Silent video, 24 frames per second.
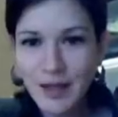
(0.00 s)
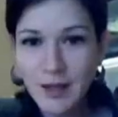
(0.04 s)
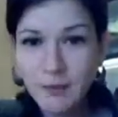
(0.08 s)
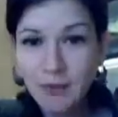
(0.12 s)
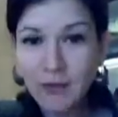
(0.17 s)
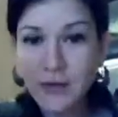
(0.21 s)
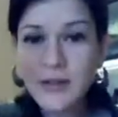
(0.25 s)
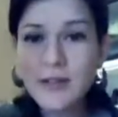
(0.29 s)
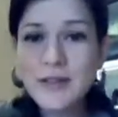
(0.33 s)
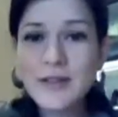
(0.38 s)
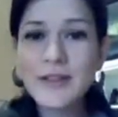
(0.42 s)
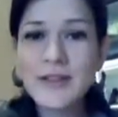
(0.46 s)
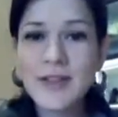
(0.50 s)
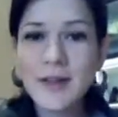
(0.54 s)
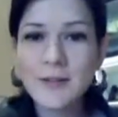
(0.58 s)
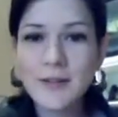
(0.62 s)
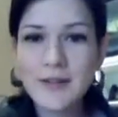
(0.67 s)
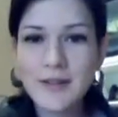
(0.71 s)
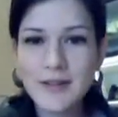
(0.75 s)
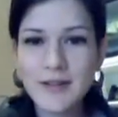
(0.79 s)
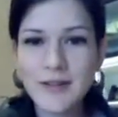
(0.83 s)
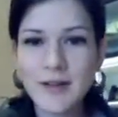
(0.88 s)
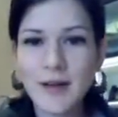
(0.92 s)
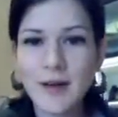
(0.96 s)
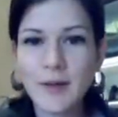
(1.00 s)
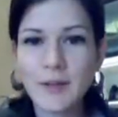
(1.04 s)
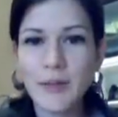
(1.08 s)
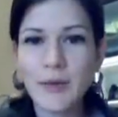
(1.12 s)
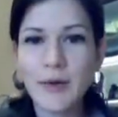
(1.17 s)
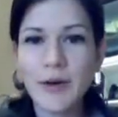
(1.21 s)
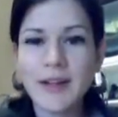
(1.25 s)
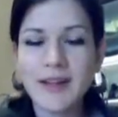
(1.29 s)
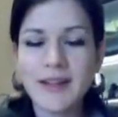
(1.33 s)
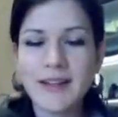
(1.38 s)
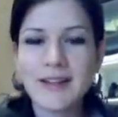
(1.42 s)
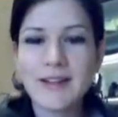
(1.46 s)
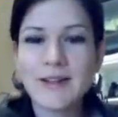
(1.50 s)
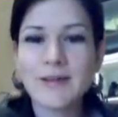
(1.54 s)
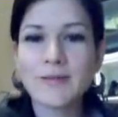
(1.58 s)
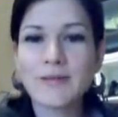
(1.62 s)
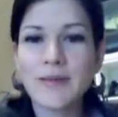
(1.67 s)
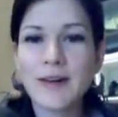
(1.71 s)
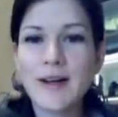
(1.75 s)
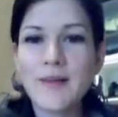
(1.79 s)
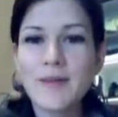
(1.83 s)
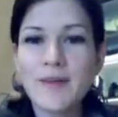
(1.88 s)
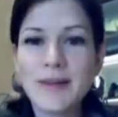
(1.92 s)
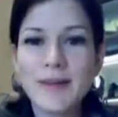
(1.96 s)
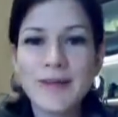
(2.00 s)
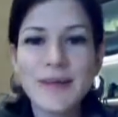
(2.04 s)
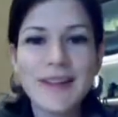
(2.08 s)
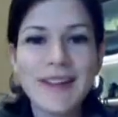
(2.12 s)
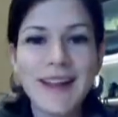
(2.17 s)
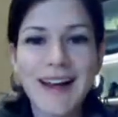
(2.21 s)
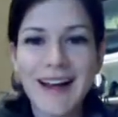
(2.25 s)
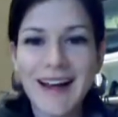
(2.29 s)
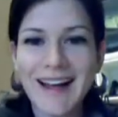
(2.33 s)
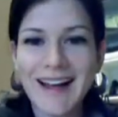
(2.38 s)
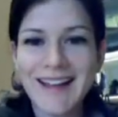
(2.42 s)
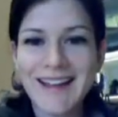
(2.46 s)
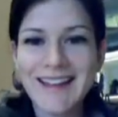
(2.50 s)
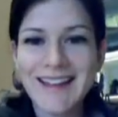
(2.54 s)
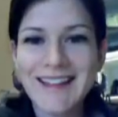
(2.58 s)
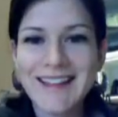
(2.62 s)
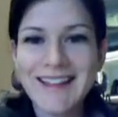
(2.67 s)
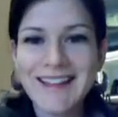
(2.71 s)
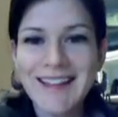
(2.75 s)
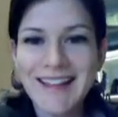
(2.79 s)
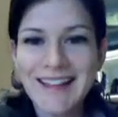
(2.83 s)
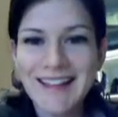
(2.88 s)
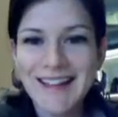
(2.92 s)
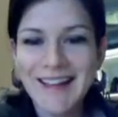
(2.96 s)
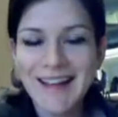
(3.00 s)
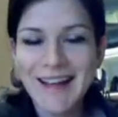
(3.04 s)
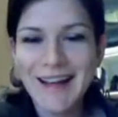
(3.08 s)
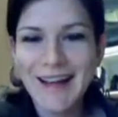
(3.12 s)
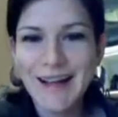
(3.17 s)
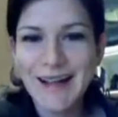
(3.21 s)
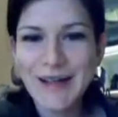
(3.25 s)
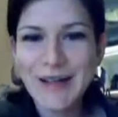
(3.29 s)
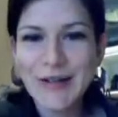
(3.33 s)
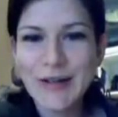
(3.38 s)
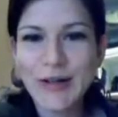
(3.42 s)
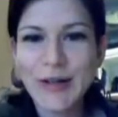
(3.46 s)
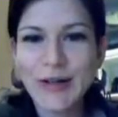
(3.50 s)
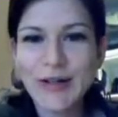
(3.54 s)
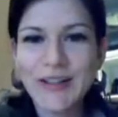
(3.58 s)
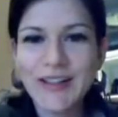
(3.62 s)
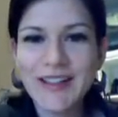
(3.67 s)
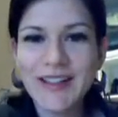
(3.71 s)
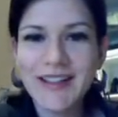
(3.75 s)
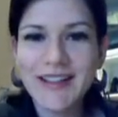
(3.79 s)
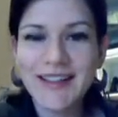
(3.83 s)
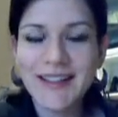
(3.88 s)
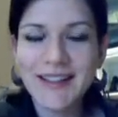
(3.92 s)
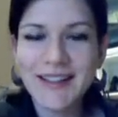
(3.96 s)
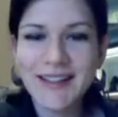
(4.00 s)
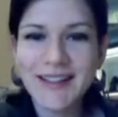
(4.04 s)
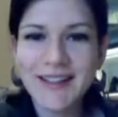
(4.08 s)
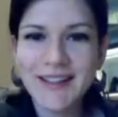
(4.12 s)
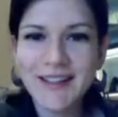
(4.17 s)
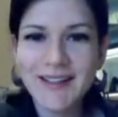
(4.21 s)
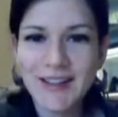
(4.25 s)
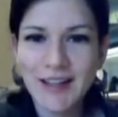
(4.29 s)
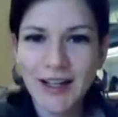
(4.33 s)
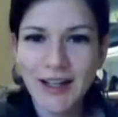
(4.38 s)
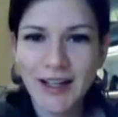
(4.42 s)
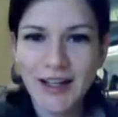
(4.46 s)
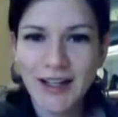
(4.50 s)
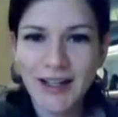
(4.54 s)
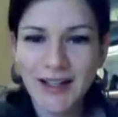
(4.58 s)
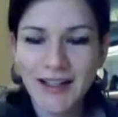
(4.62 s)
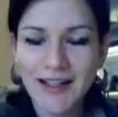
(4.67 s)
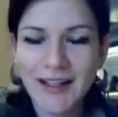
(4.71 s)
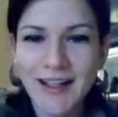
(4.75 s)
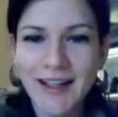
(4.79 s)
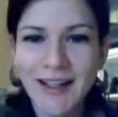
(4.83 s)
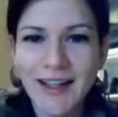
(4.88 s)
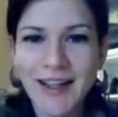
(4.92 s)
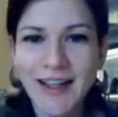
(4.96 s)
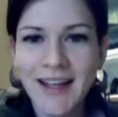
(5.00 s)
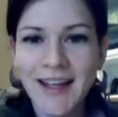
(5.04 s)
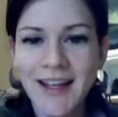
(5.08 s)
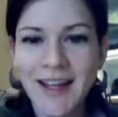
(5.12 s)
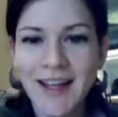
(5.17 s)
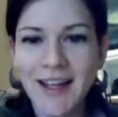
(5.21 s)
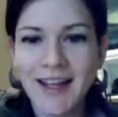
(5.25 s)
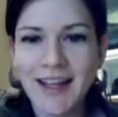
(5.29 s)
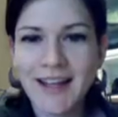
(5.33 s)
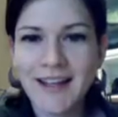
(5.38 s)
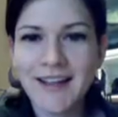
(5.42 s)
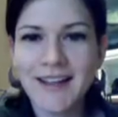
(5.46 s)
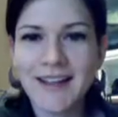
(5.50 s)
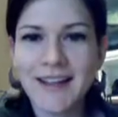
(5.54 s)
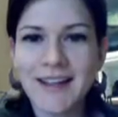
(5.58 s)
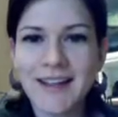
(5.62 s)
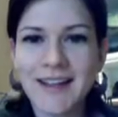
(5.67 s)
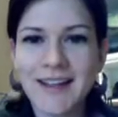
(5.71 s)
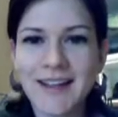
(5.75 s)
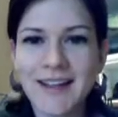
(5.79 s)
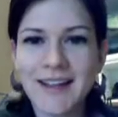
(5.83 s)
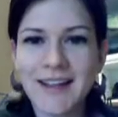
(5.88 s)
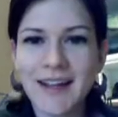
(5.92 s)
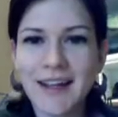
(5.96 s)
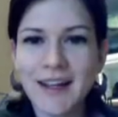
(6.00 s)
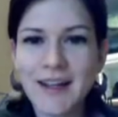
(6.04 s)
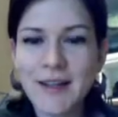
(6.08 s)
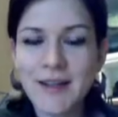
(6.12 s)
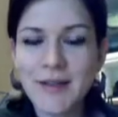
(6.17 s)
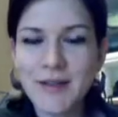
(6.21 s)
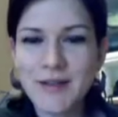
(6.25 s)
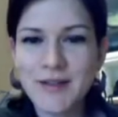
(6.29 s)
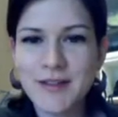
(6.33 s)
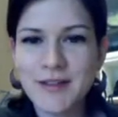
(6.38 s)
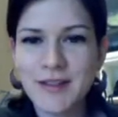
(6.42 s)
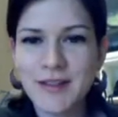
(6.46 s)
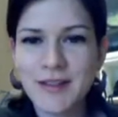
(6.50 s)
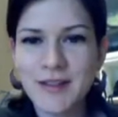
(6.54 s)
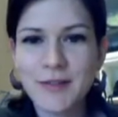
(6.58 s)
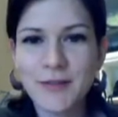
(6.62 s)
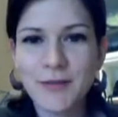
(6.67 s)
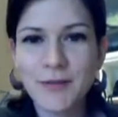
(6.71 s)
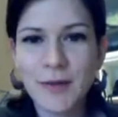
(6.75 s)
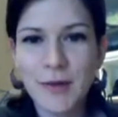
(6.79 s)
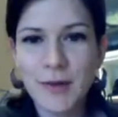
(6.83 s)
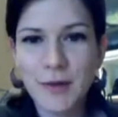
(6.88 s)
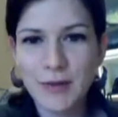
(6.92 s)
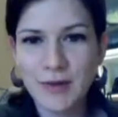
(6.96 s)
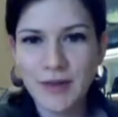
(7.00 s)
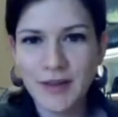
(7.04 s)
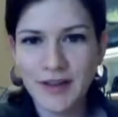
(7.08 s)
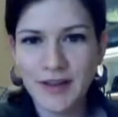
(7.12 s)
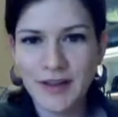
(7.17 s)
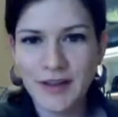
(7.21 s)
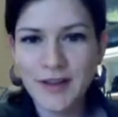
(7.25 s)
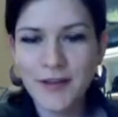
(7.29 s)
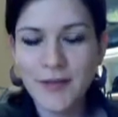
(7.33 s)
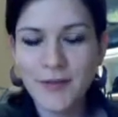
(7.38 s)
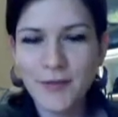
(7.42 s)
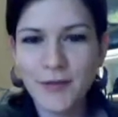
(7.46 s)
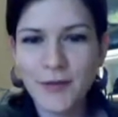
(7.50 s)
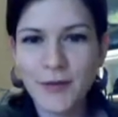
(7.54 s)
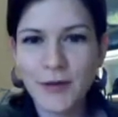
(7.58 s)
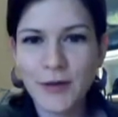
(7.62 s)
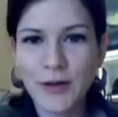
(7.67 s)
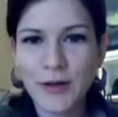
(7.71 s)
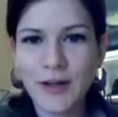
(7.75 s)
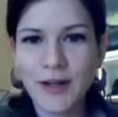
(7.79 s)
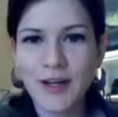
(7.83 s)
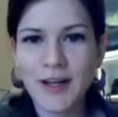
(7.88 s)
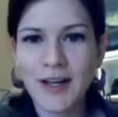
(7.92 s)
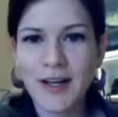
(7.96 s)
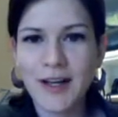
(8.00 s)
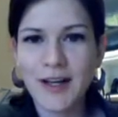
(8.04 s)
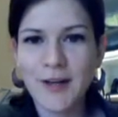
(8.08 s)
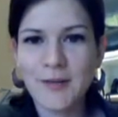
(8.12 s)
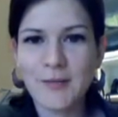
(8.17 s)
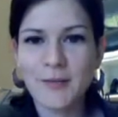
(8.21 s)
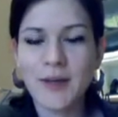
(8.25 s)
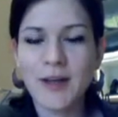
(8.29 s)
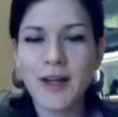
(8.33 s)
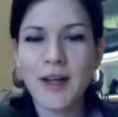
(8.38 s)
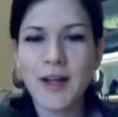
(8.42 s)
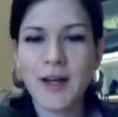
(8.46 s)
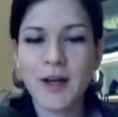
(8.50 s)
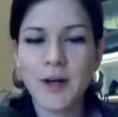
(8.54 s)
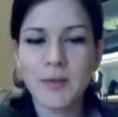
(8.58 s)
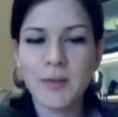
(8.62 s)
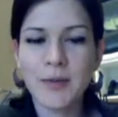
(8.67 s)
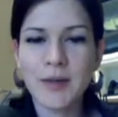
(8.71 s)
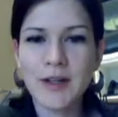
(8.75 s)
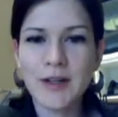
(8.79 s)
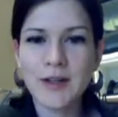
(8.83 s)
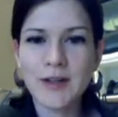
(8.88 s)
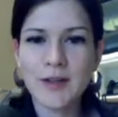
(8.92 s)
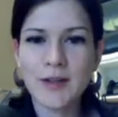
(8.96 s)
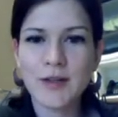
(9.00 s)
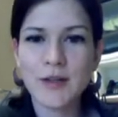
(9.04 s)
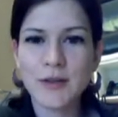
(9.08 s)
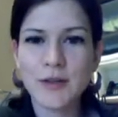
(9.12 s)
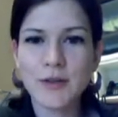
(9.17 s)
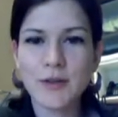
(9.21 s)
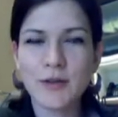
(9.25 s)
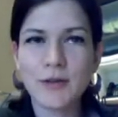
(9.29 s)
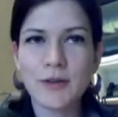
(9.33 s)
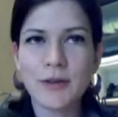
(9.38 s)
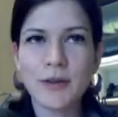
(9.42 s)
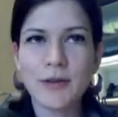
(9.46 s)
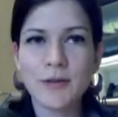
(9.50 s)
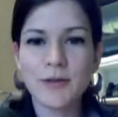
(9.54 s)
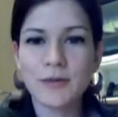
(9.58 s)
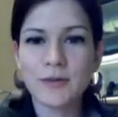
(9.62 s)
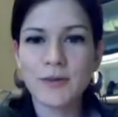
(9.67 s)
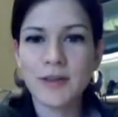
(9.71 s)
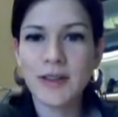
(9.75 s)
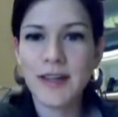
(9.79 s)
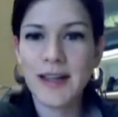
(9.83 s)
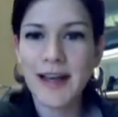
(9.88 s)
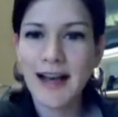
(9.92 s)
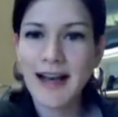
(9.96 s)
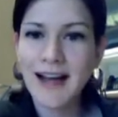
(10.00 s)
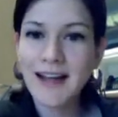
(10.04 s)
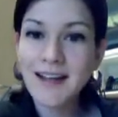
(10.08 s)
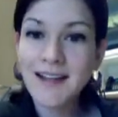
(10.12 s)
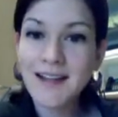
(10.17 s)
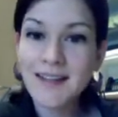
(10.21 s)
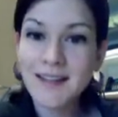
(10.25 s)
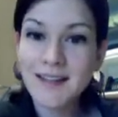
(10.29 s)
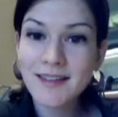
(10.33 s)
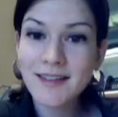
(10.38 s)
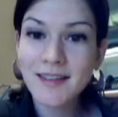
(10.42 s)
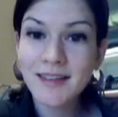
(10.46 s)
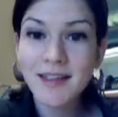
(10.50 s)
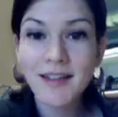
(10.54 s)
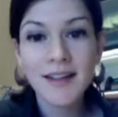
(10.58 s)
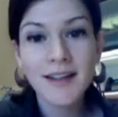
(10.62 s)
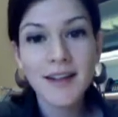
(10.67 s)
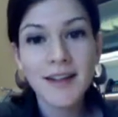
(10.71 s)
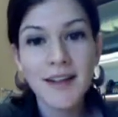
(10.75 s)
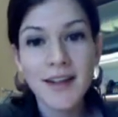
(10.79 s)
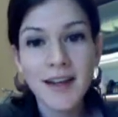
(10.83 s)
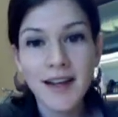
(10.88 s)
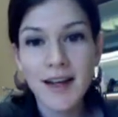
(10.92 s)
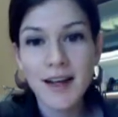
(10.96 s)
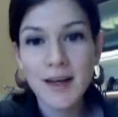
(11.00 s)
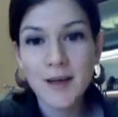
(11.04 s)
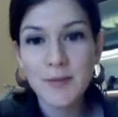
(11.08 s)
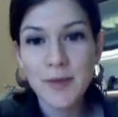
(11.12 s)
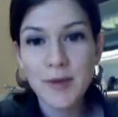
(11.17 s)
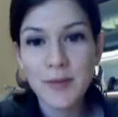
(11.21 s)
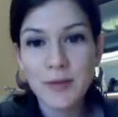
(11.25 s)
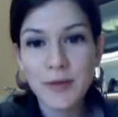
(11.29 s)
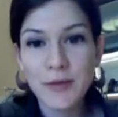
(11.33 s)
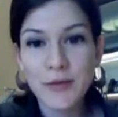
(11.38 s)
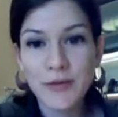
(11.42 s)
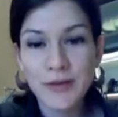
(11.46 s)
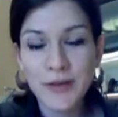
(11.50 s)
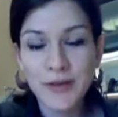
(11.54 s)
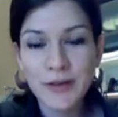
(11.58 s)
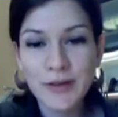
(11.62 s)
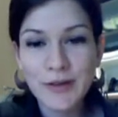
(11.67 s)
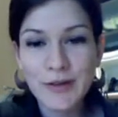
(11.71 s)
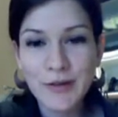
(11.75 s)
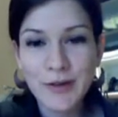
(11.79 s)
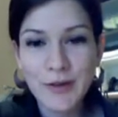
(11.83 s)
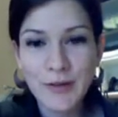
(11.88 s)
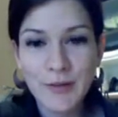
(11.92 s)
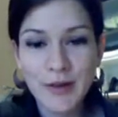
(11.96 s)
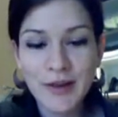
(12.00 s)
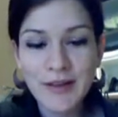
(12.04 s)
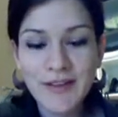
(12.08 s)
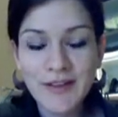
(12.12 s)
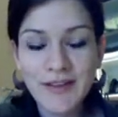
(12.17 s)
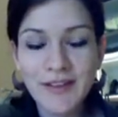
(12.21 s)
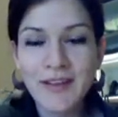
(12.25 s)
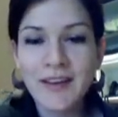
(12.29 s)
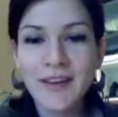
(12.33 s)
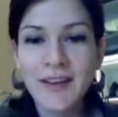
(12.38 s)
I'm going to demonstrate a point that's right between the eyes. It's called yin tong, and I use it frequently for helping to relax people during the treatment.